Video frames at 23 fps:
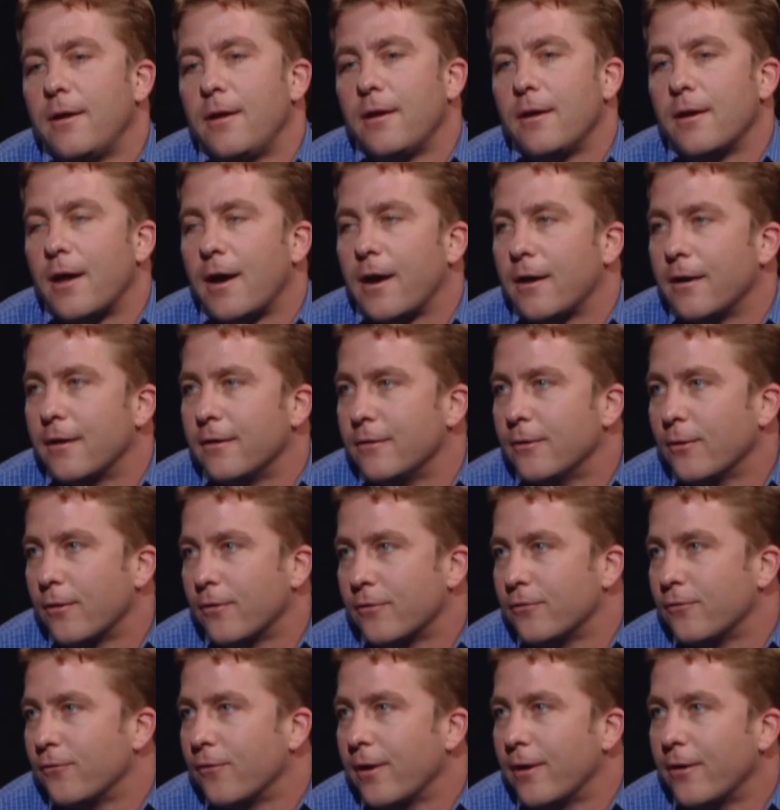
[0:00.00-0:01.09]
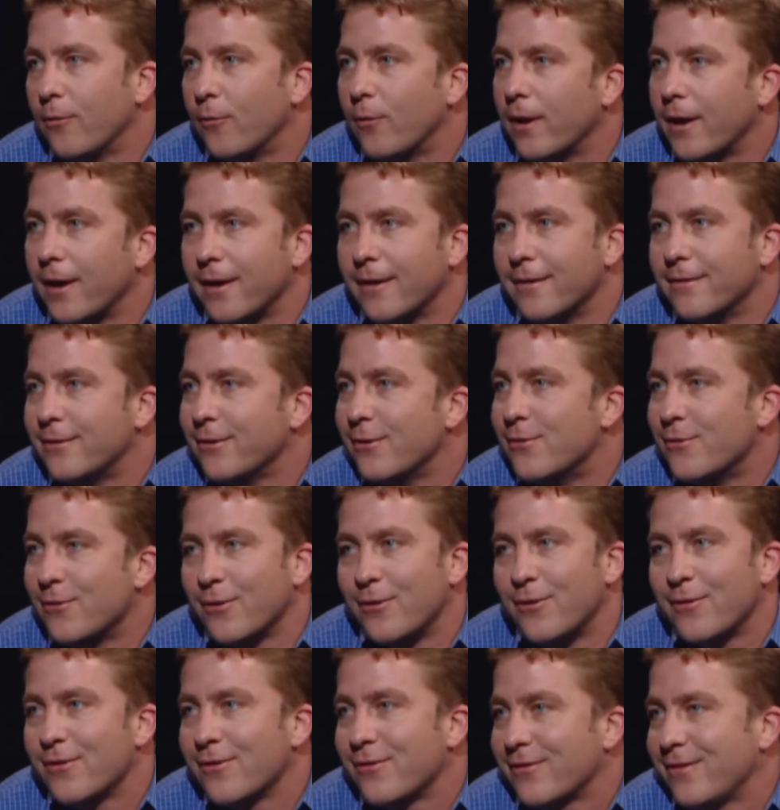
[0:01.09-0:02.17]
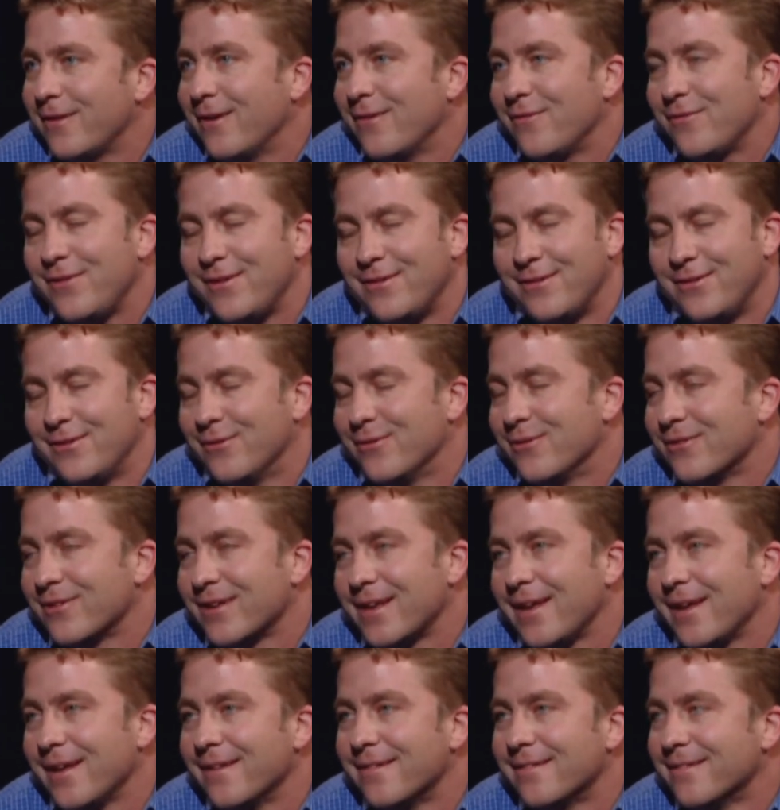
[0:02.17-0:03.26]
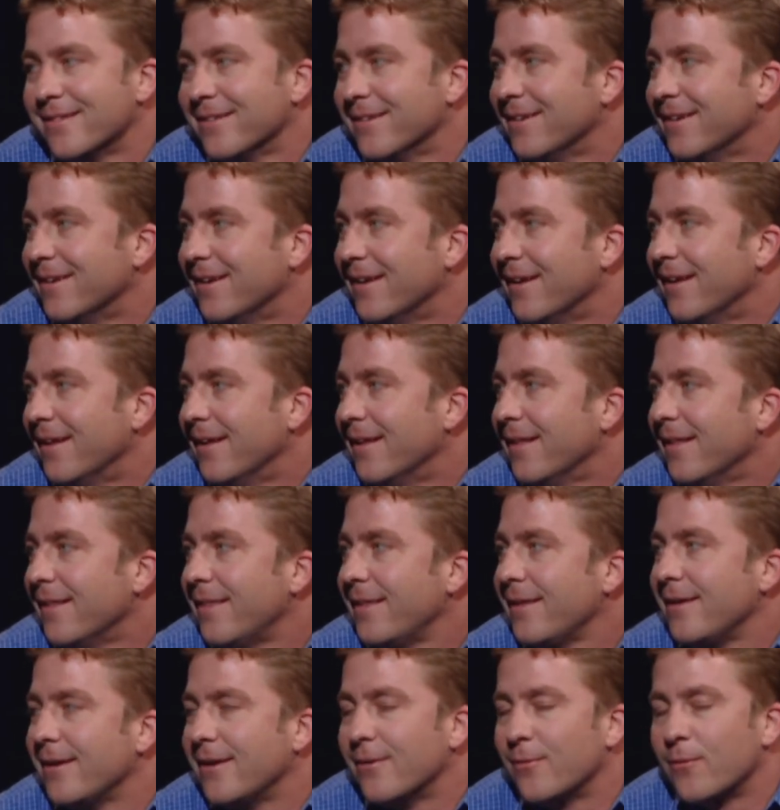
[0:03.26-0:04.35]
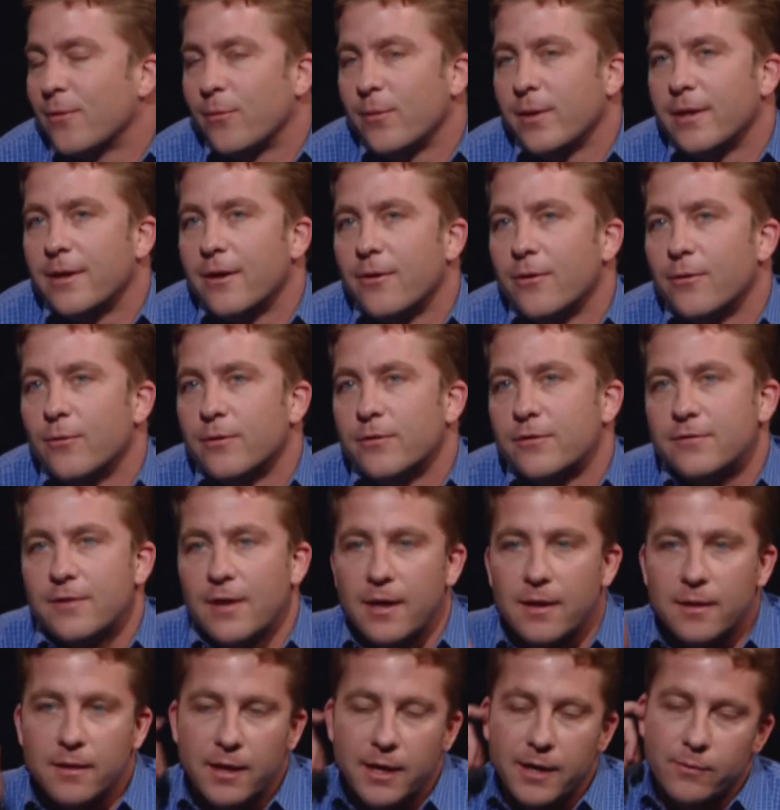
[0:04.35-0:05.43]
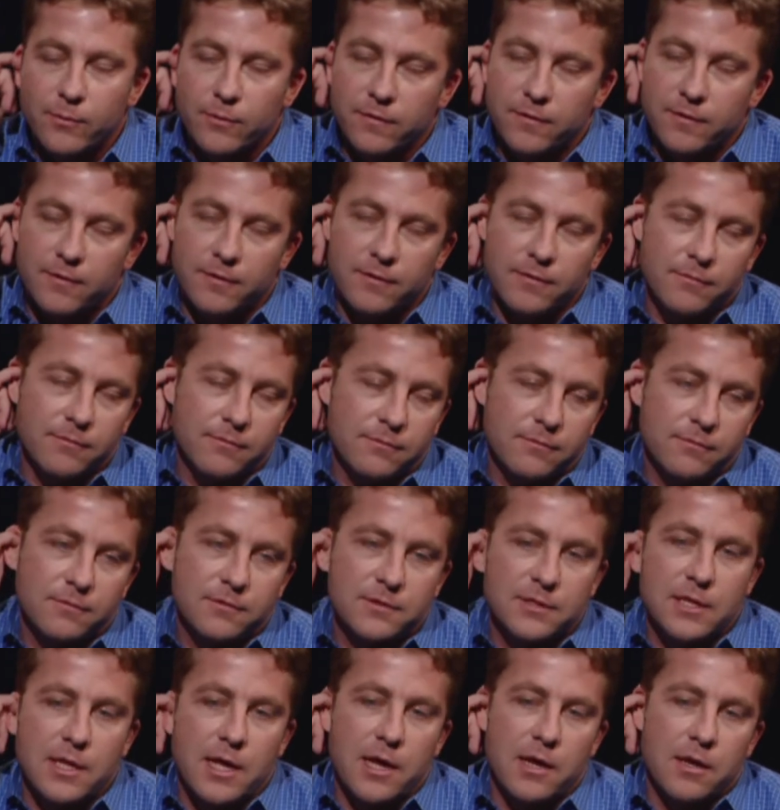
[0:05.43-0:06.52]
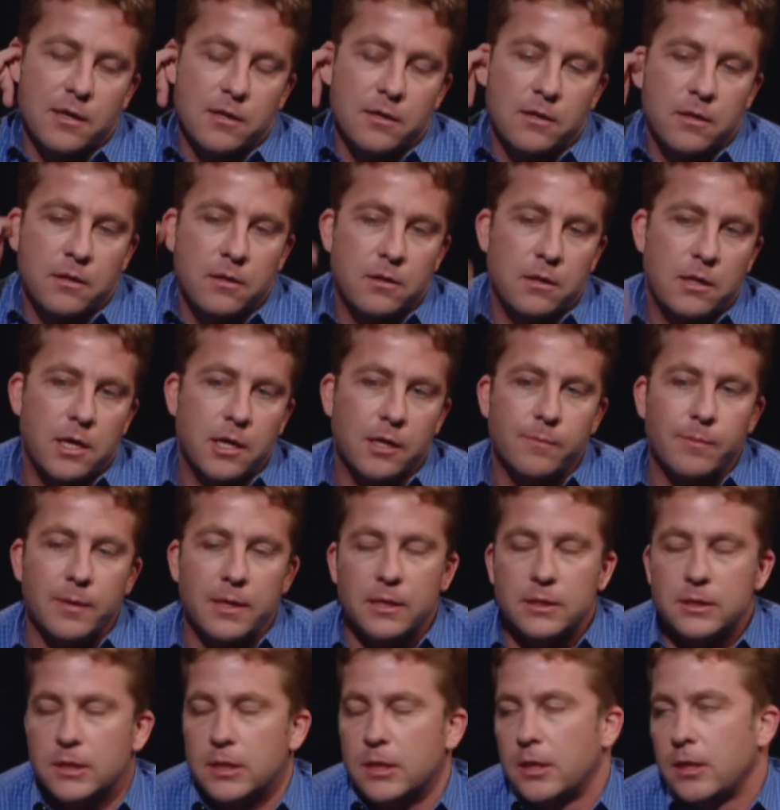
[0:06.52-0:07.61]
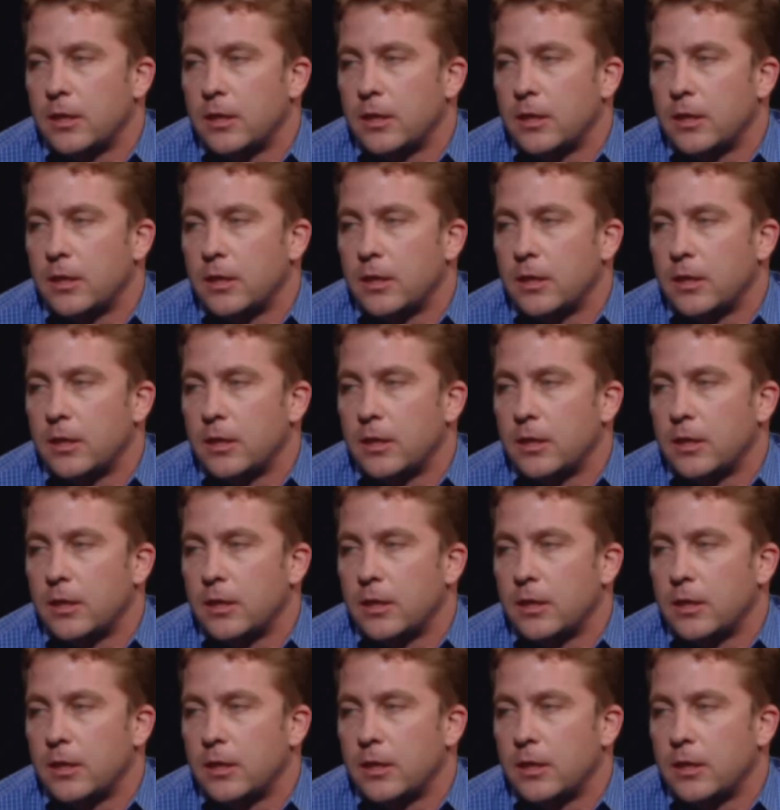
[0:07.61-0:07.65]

knocking on doors and running away and doing all the stuff you do as kids. And then, you know, when we'd go to a set like with the sled in Higbee's,